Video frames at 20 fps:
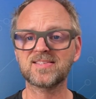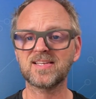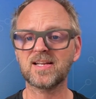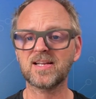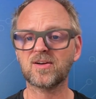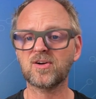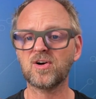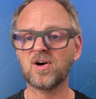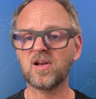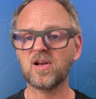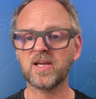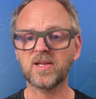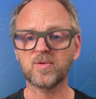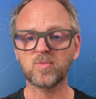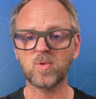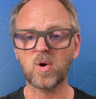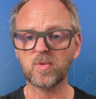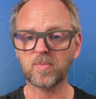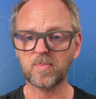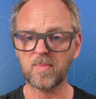set a color. It
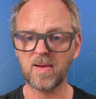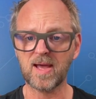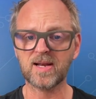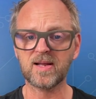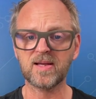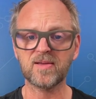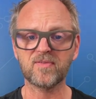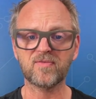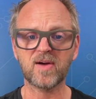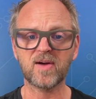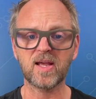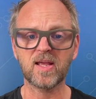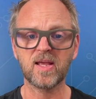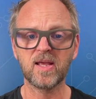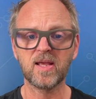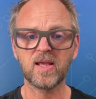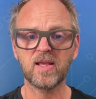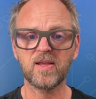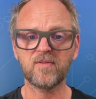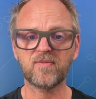won't matter if I,
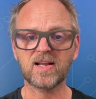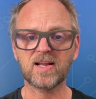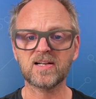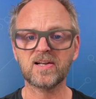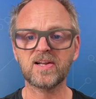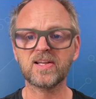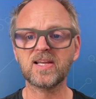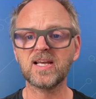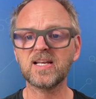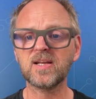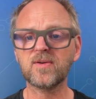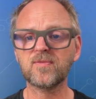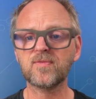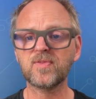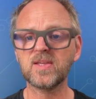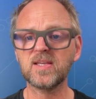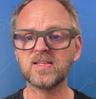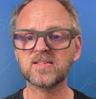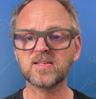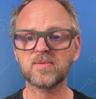if I click any of
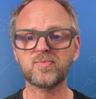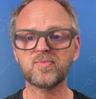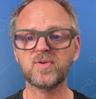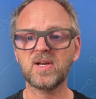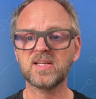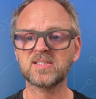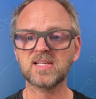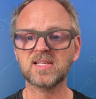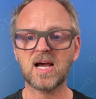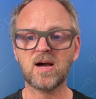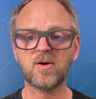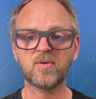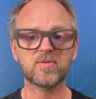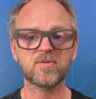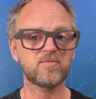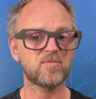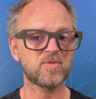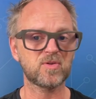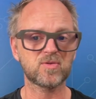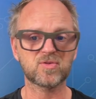these and press out,
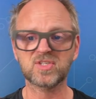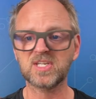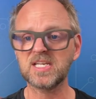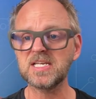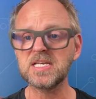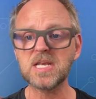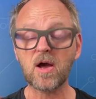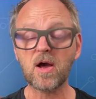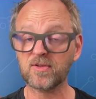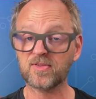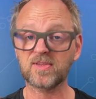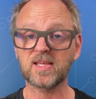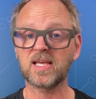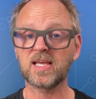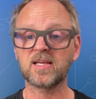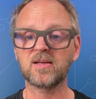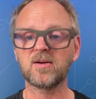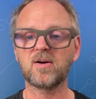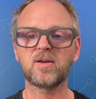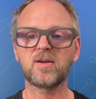you see
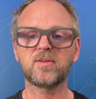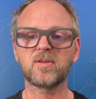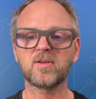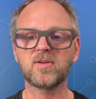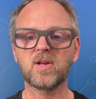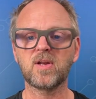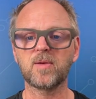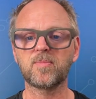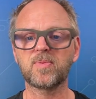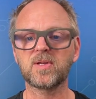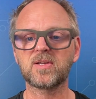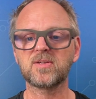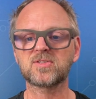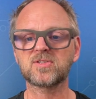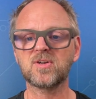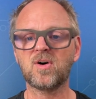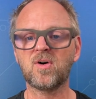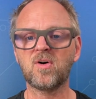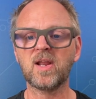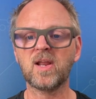nothing on the unit
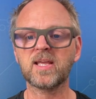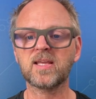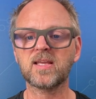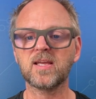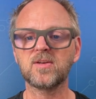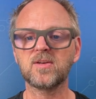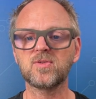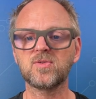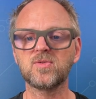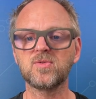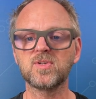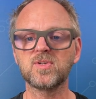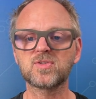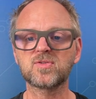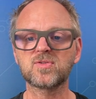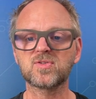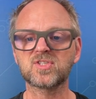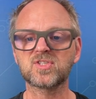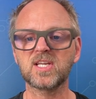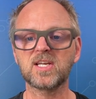because all I can do is
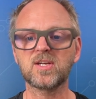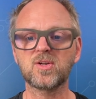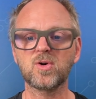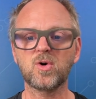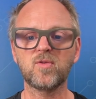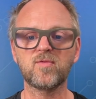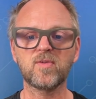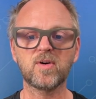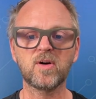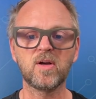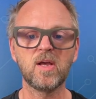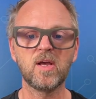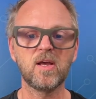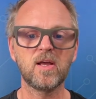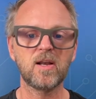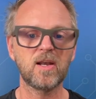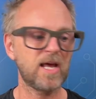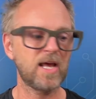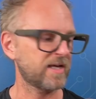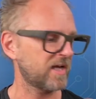to send over
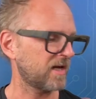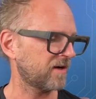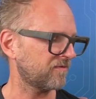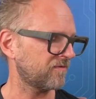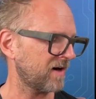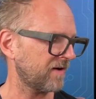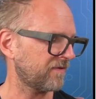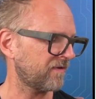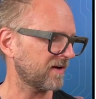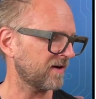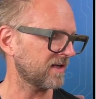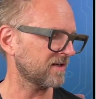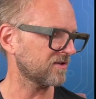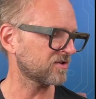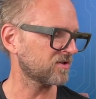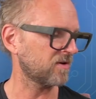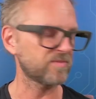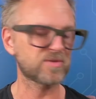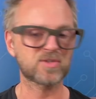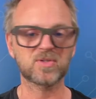like a graphic in
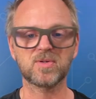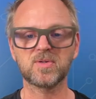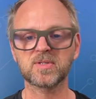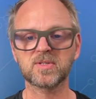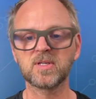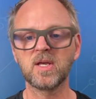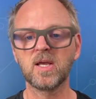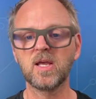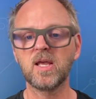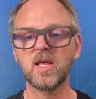some sort